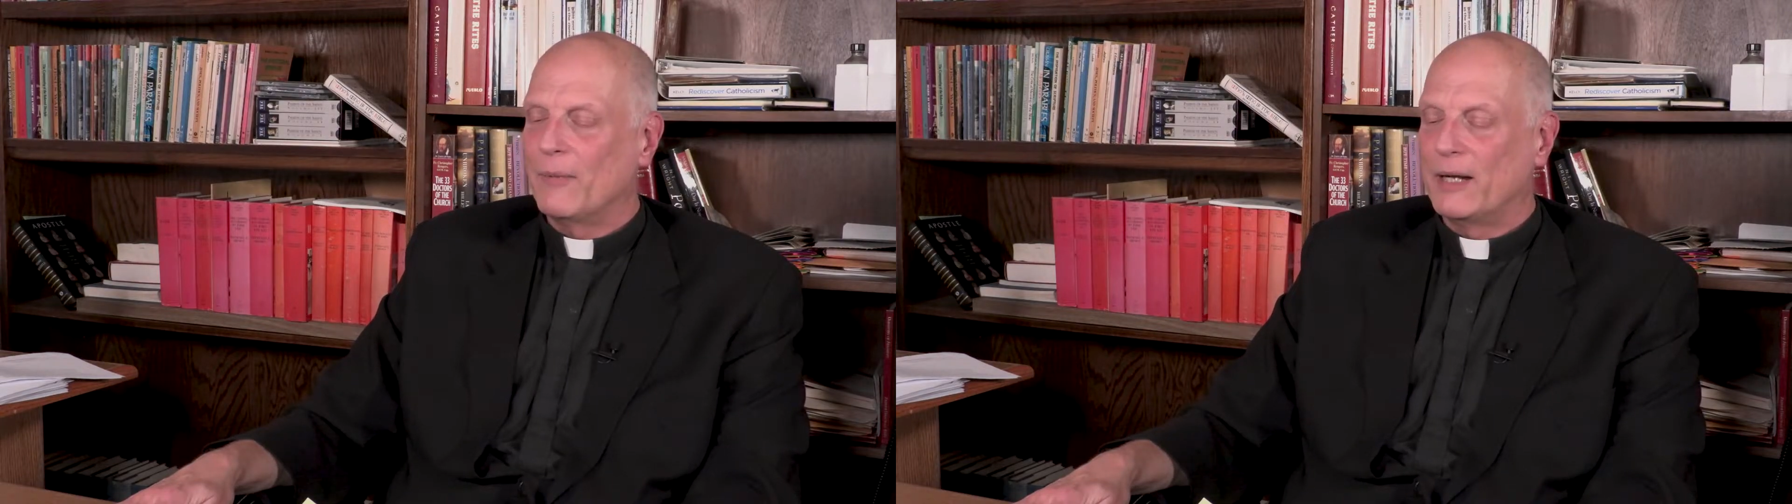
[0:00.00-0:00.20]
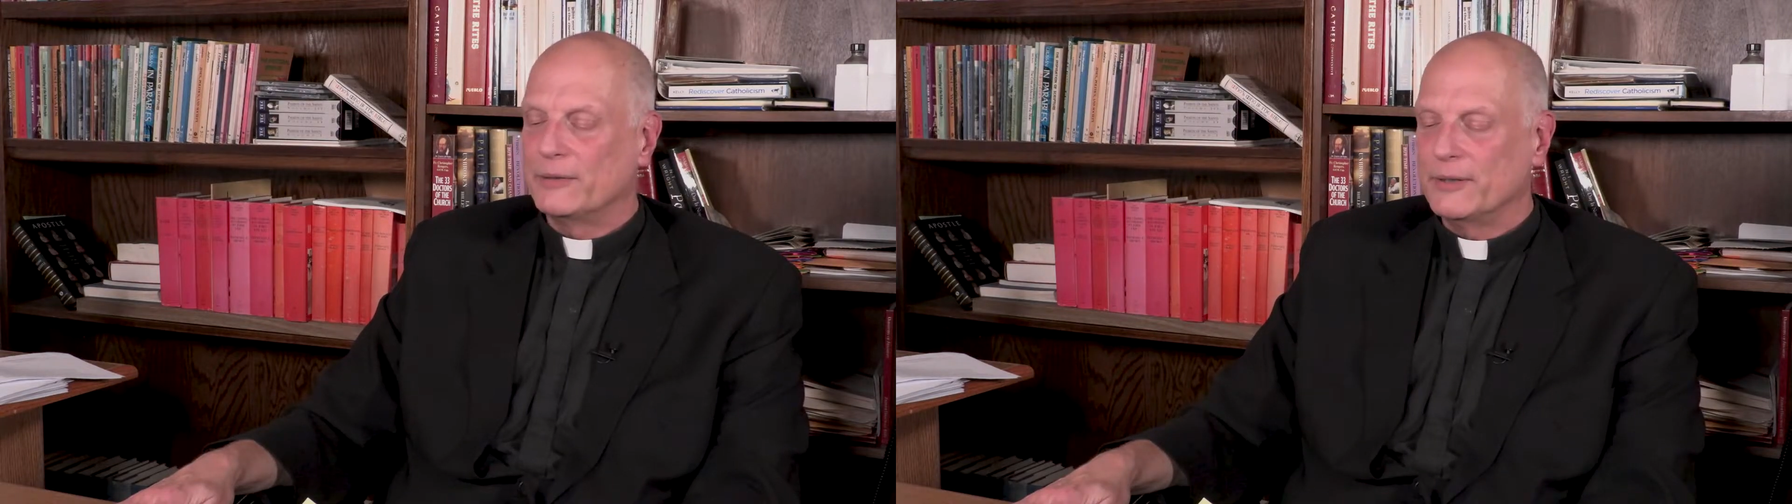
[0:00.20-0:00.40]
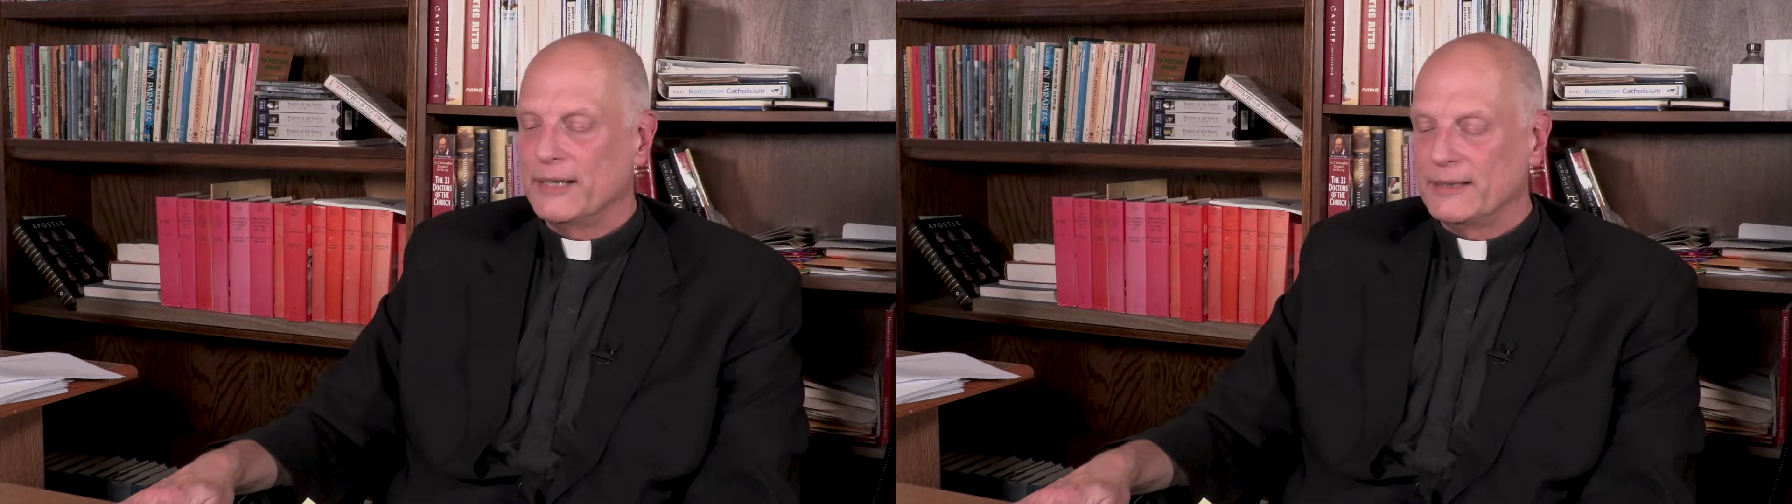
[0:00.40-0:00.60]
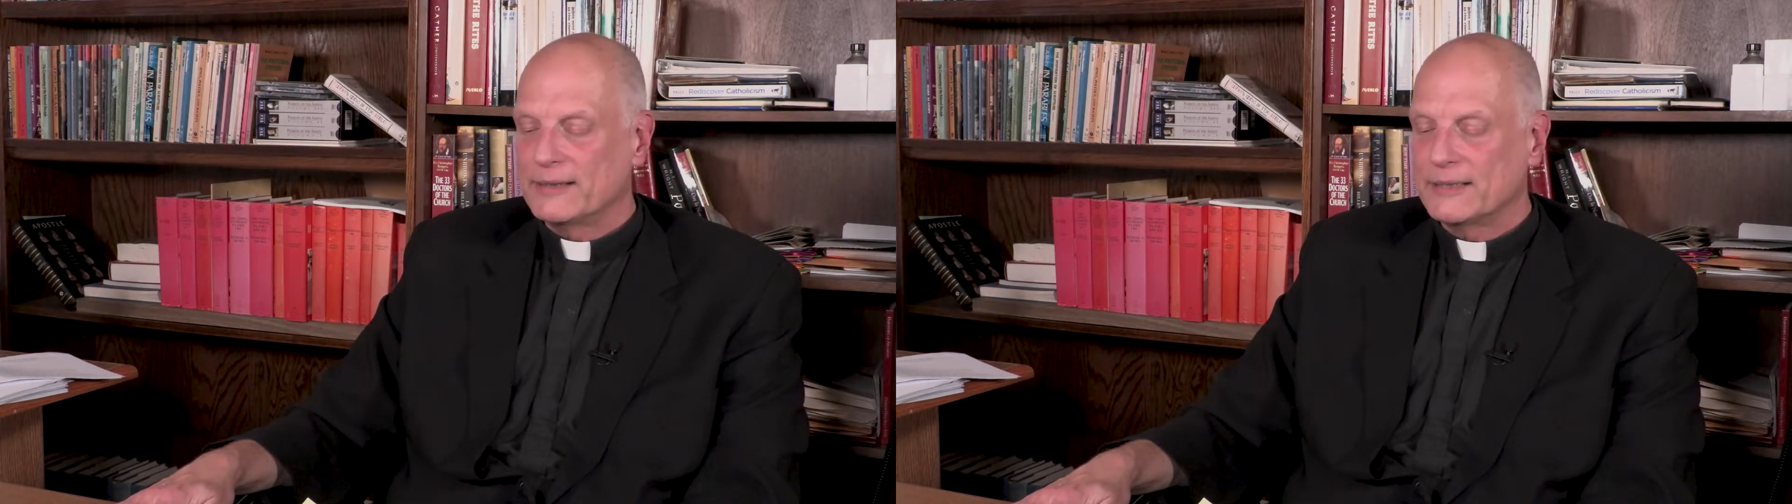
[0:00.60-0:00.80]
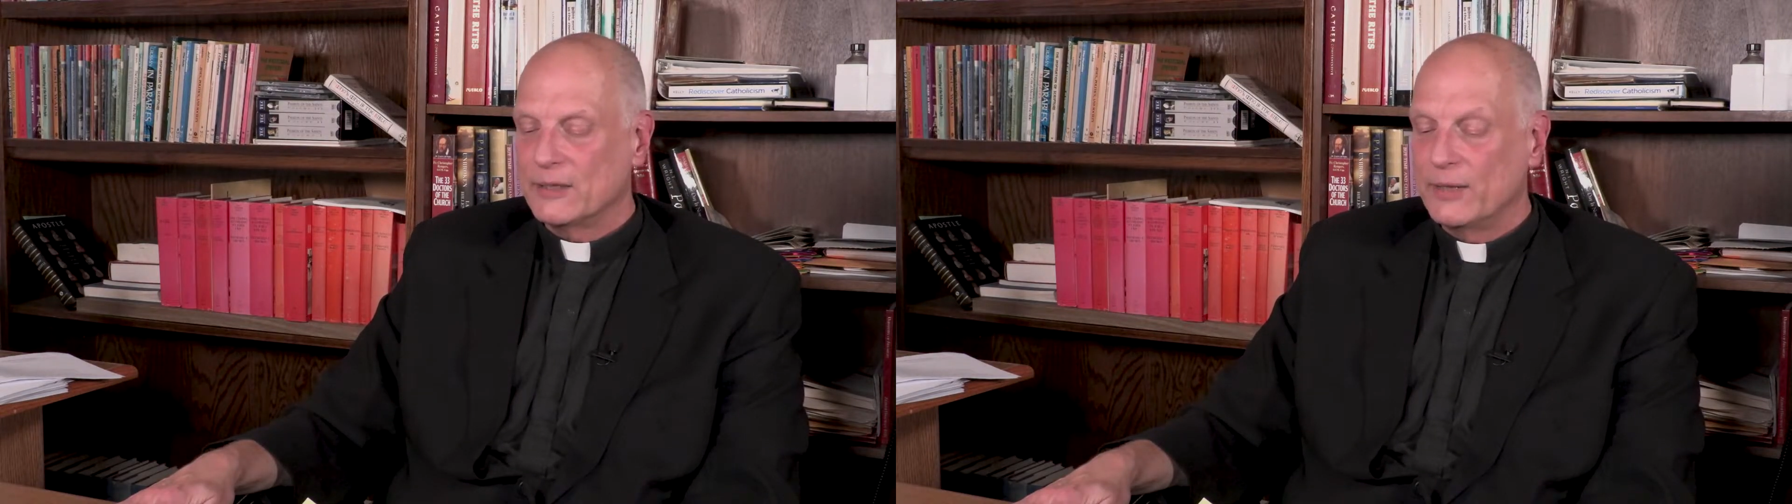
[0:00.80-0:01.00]
modern-day
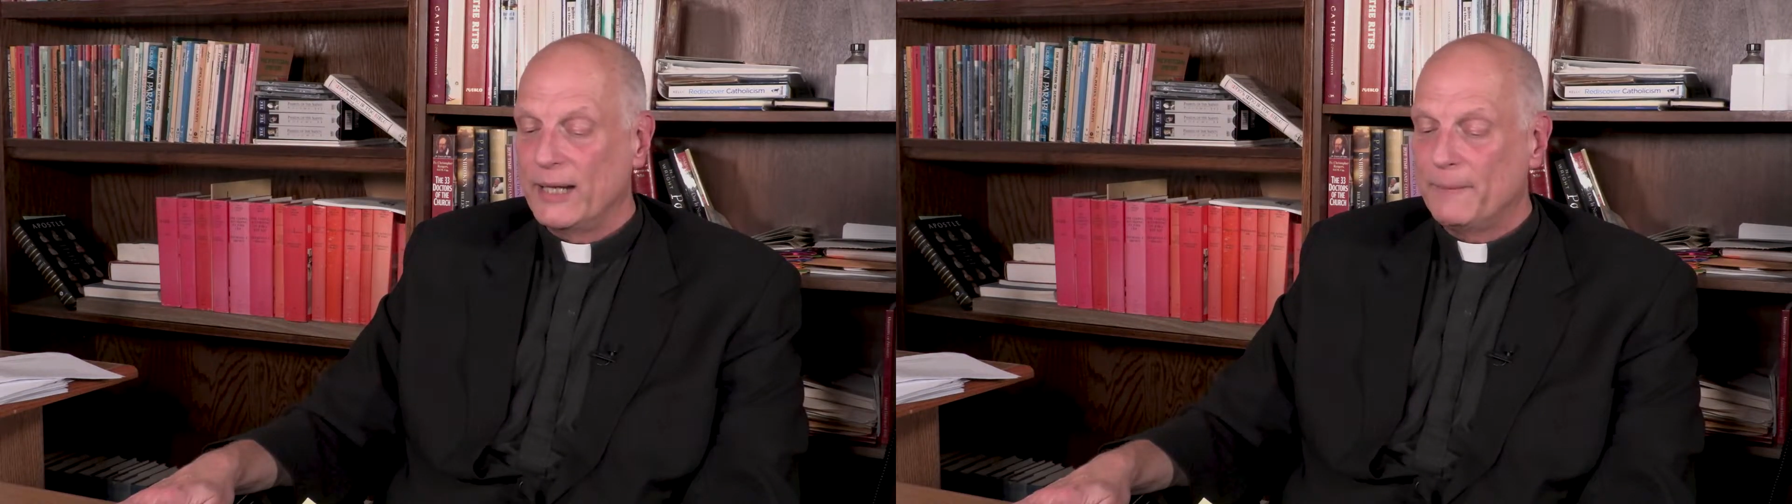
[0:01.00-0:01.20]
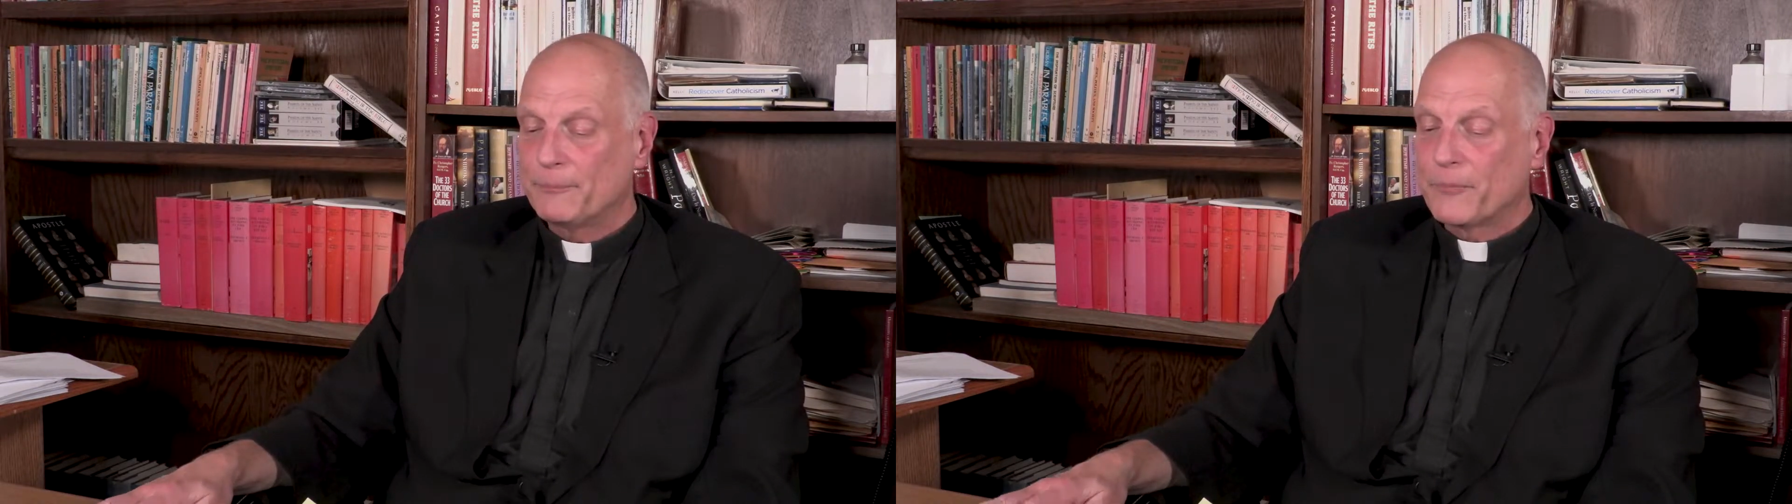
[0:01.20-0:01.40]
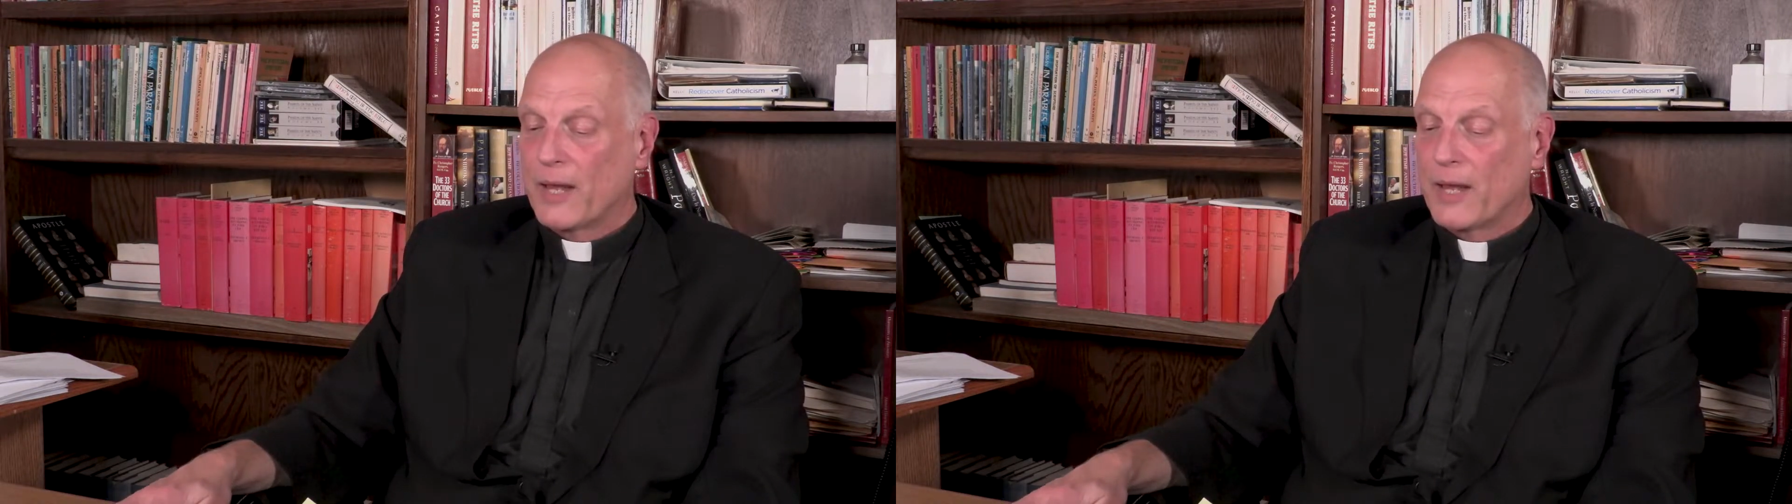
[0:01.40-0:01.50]
Syria.